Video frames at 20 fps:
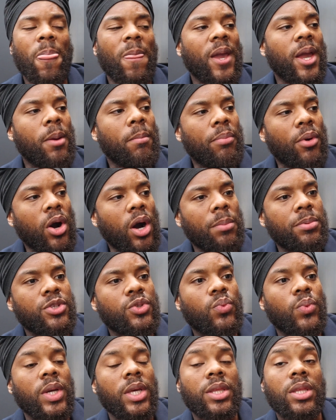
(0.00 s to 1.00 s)
And barbers
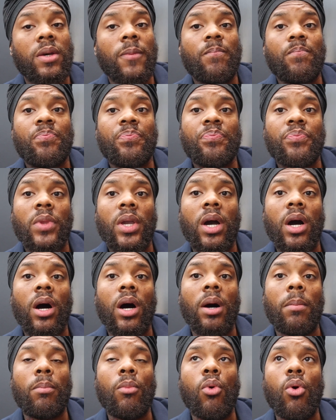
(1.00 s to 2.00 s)
with
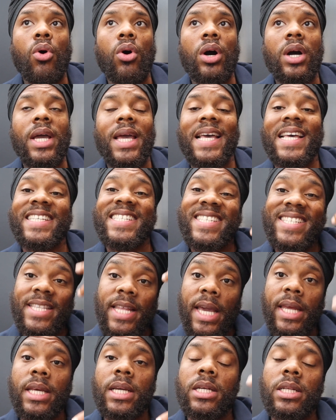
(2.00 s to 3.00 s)
more
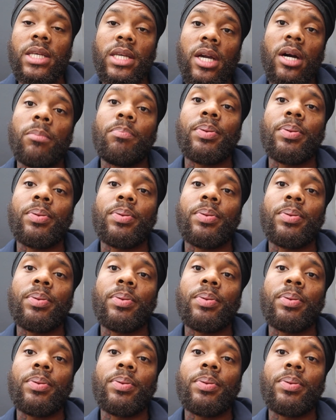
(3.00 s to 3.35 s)
aesthetically